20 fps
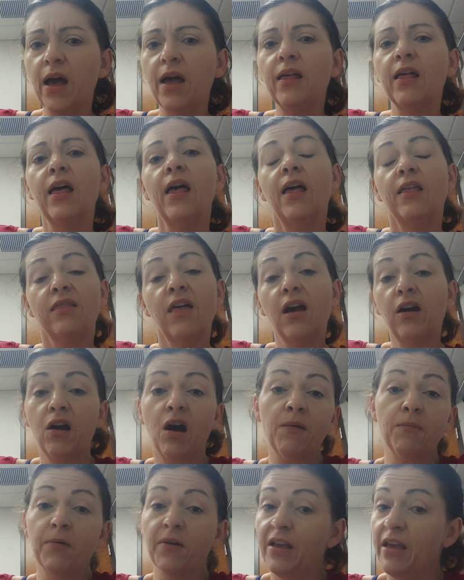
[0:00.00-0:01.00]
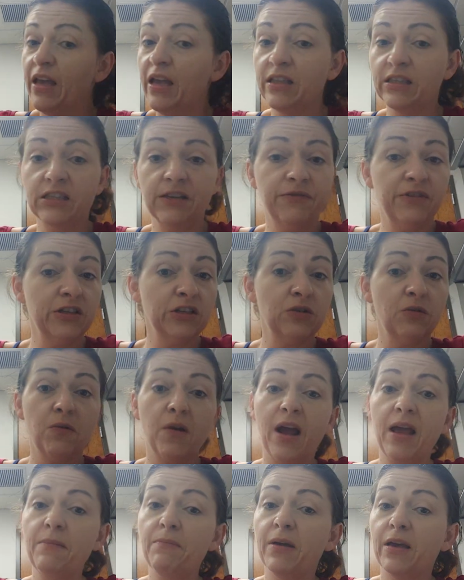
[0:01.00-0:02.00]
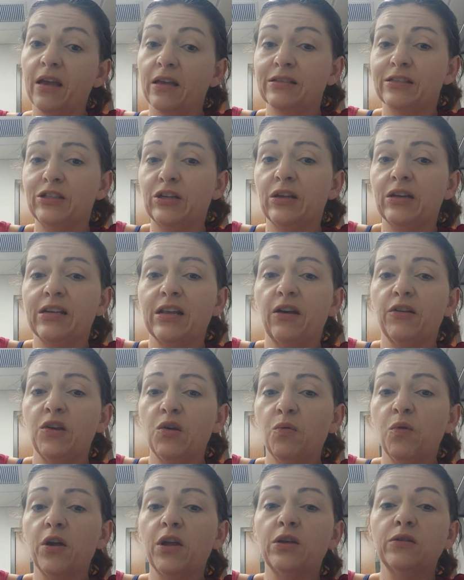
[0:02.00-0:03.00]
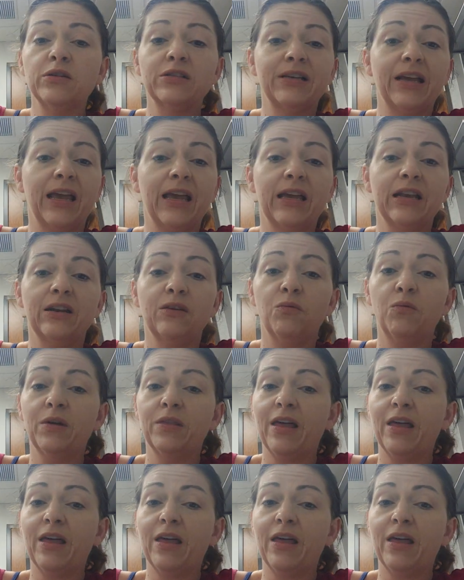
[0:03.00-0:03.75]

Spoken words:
but that comprehensive is great because it's going to tell you where you stand